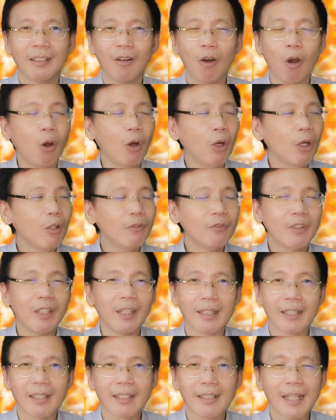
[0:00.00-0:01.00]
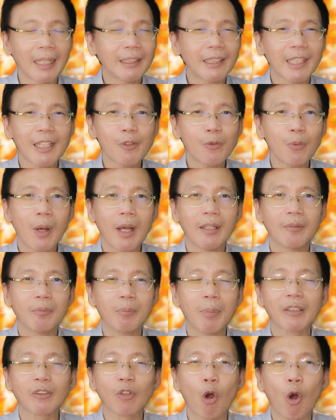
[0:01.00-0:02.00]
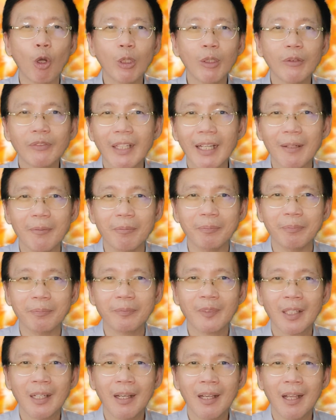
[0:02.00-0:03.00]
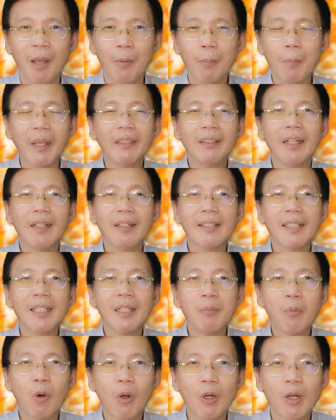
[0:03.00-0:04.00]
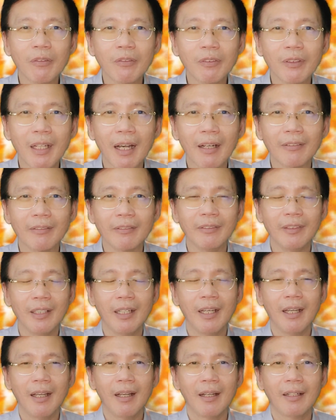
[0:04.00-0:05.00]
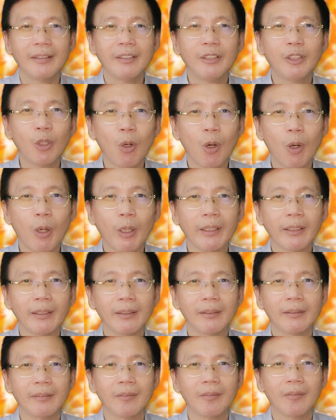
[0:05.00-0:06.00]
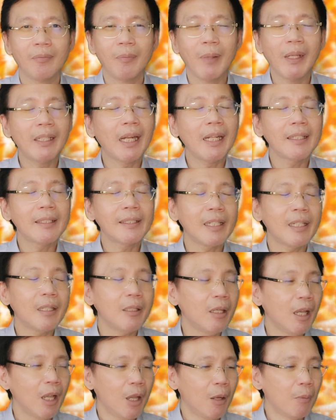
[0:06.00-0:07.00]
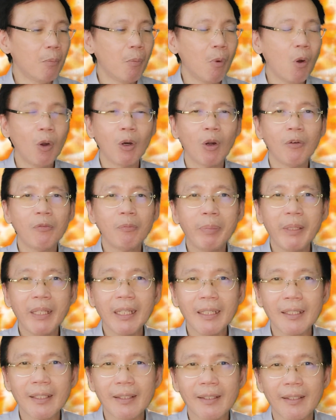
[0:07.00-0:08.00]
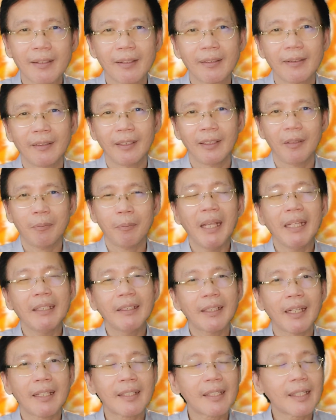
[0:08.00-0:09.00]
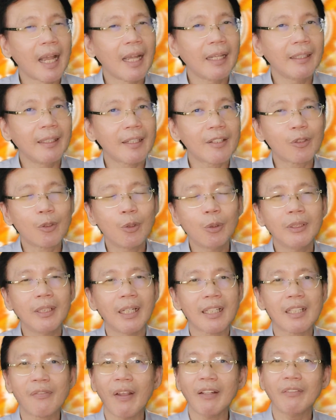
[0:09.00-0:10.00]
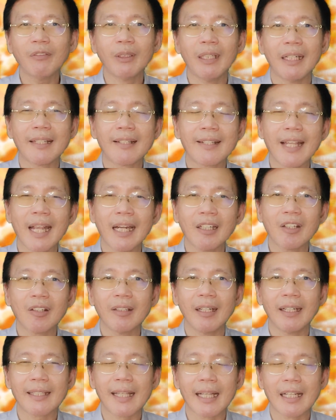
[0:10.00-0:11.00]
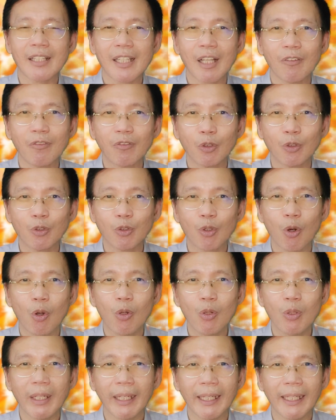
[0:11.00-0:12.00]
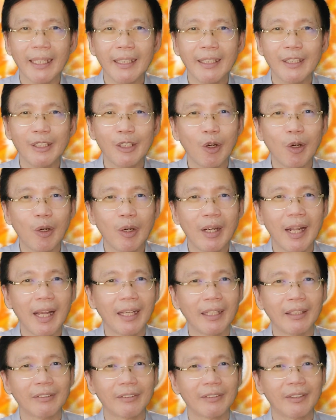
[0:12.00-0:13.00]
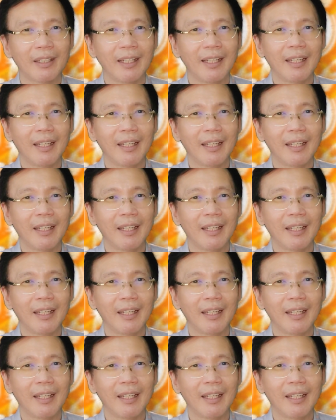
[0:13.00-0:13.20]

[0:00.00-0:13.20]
All of this, not just one, but all of them, may they see more of love, joy. May they see more of peace, patience, kindness, goodness, faithfulness, gentleness, and self-control in your life.